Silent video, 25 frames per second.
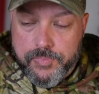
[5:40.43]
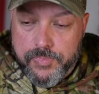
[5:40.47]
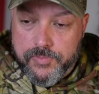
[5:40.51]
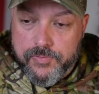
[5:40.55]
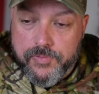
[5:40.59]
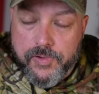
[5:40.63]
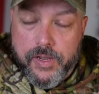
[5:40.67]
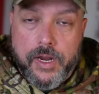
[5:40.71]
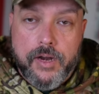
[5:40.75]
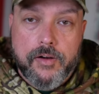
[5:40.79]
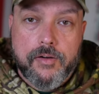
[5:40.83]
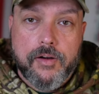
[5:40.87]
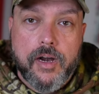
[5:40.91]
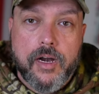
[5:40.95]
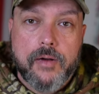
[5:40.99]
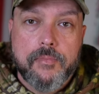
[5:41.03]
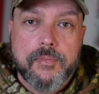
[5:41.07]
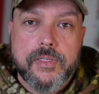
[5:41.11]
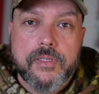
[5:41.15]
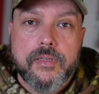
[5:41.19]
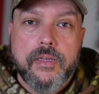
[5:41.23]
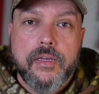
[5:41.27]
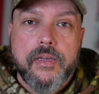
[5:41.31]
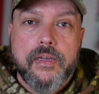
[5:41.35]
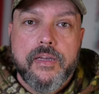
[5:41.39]

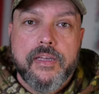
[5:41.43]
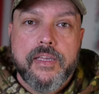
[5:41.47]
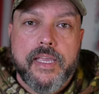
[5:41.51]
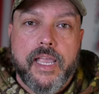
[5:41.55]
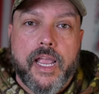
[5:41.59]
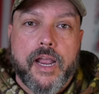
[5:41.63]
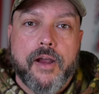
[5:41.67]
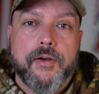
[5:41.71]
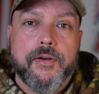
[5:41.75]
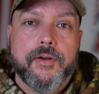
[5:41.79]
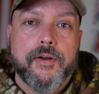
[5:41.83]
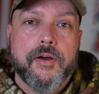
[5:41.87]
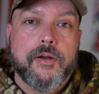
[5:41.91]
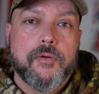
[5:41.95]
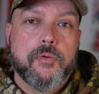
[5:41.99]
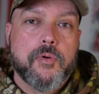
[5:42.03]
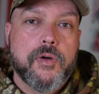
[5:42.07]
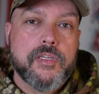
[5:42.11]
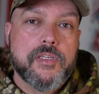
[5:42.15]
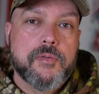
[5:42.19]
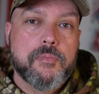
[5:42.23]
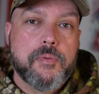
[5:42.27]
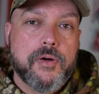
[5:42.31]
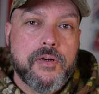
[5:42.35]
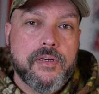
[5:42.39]
firearms carried on
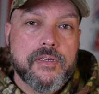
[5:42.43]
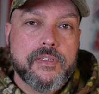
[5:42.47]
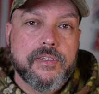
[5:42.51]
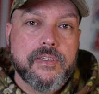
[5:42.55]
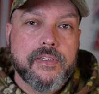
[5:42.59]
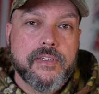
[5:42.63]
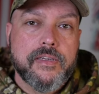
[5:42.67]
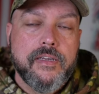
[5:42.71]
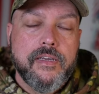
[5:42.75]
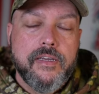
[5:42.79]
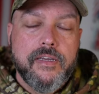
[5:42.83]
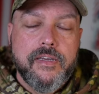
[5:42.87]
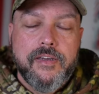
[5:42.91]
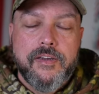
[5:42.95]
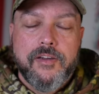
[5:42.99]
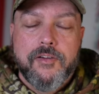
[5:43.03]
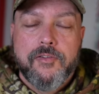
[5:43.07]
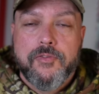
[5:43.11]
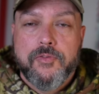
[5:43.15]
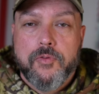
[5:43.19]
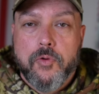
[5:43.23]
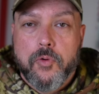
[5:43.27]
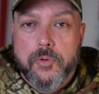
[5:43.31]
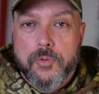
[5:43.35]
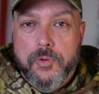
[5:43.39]
one's person
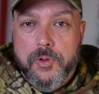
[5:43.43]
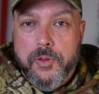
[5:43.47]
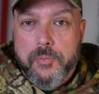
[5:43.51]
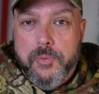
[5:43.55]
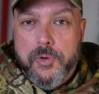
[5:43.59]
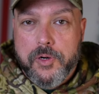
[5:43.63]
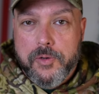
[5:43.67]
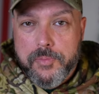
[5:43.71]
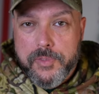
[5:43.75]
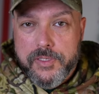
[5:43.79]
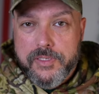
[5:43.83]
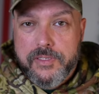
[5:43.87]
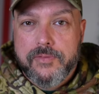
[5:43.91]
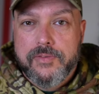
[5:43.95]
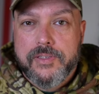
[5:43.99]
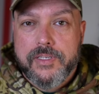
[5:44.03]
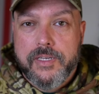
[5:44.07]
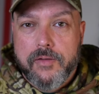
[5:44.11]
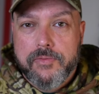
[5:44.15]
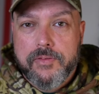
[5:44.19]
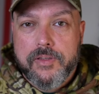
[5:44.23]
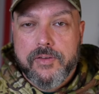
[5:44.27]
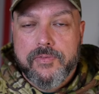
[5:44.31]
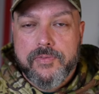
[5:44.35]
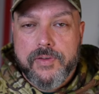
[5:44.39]
for the purpose of
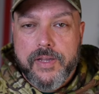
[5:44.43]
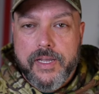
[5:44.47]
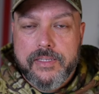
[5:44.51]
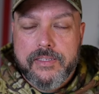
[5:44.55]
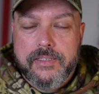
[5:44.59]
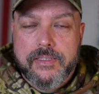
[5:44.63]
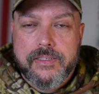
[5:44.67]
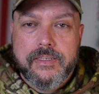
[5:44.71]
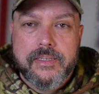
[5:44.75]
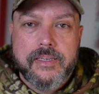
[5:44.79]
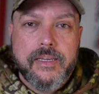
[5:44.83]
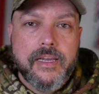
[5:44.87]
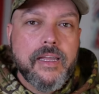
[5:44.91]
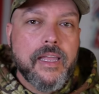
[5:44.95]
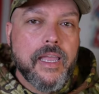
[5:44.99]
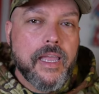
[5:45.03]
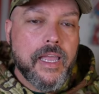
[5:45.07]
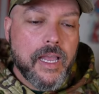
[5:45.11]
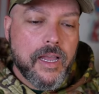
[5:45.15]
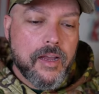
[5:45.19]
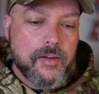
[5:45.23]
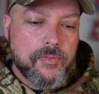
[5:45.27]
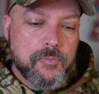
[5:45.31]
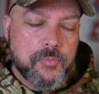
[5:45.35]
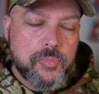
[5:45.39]
self-defense
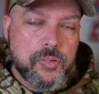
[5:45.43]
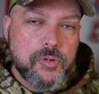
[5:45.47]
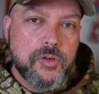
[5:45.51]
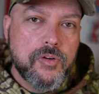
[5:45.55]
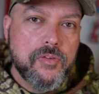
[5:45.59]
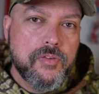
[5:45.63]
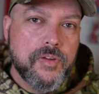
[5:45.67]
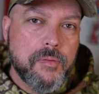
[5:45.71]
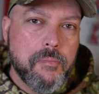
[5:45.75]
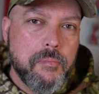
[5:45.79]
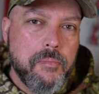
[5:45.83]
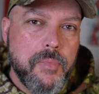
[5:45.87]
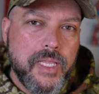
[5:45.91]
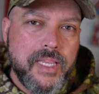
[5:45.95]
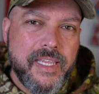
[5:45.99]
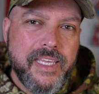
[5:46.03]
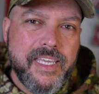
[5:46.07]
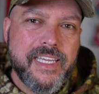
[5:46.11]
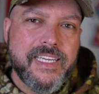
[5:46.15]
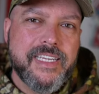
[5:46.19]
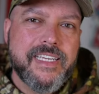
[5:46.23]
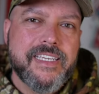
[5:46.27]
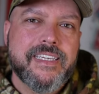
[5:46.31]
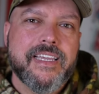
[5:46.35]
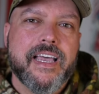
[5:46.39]
have proven
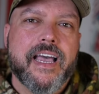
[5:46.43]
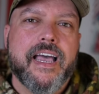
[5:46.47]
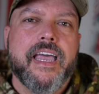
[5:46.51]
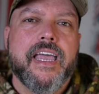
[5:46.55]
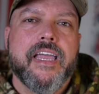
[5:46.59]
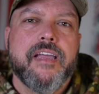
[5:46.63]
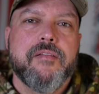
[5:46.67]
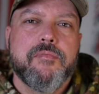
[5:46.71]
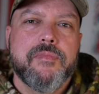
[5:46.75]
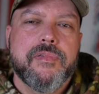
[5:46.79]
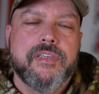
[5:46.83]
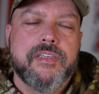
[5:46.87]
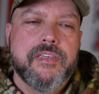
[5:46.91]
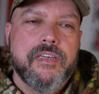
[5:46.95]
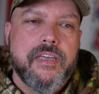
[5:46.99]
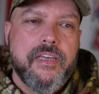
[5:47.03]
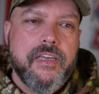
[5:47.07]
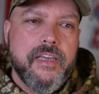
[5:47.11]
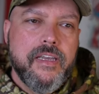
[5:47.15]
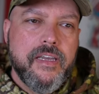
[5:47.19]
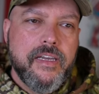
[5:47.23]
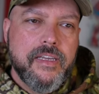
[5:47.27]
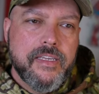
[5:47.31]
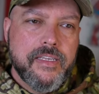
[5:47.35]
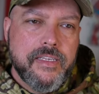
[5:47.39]
million times
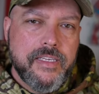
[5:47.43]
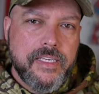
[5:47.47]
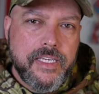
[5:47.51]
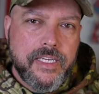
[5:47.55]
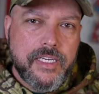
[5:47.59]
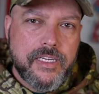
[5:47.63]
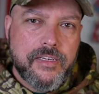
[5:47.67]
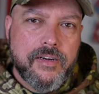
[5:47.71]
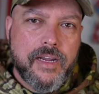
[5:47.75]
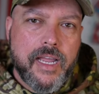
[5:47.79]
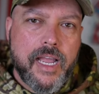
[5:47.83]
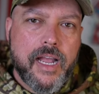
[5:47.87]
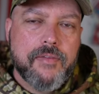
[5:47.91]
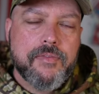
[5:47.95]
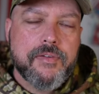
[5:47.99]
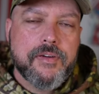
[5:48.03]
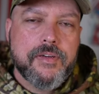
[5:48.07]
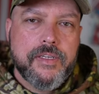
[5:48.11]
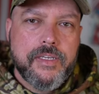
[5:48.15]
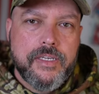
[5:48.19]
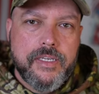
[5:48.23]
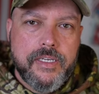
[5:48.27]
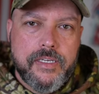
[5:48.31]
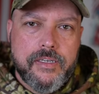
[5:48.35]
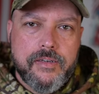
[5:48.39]
year after
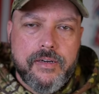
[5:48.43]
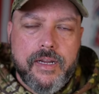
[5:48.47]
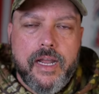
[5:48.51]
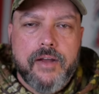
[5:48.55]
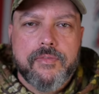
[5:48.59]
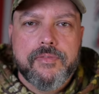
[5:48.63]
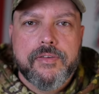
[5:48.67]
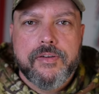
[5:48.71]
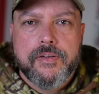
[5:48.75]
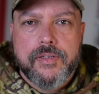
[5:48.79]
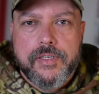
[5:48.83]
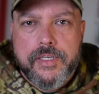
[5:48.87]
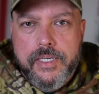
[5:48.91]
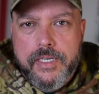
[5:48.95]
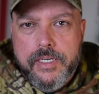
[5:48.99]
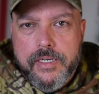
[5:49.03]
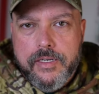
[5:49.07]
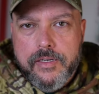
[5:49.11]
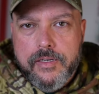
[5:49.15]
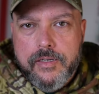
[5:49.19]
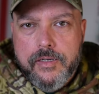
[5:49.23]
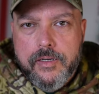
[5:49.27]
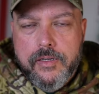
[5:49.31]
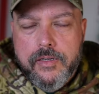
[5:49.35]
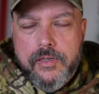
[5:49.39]
year after
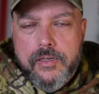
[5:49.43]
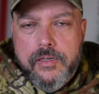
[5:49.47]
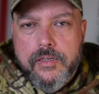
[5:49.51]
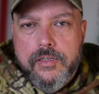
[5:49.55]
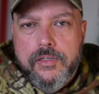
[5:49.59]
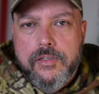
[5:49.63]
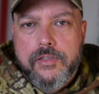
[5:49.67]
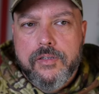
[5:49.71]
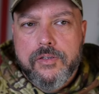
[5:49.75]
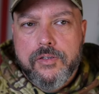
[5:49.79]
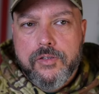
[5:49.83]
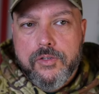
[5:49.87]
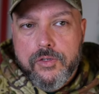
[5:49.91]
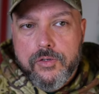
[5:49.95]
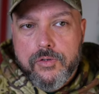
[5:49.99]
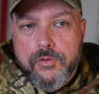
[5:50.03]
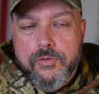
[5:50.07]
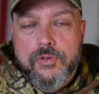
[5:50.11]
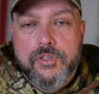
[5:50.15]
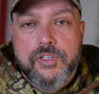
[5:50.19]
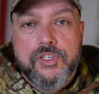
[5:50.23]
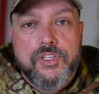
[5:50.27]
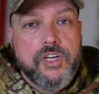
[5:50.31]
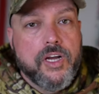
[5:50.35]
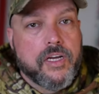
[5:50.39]
year to do
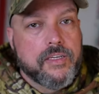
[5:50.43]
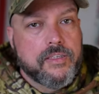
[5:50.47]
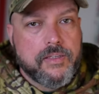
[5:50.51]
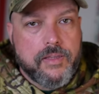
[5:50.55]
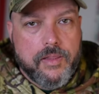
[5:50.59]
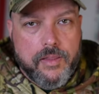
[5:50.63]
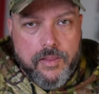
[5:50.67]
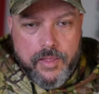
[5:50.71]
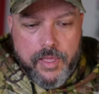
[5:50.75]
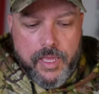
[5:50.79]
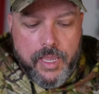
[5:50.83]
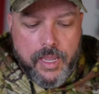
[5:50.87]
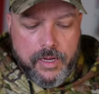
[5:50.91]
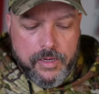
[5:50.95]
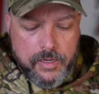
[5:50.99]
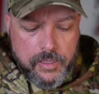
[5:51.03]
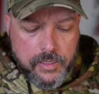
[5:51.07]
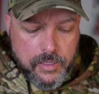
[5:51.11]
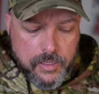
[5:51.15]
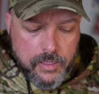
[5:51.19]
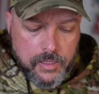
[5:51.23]
just that.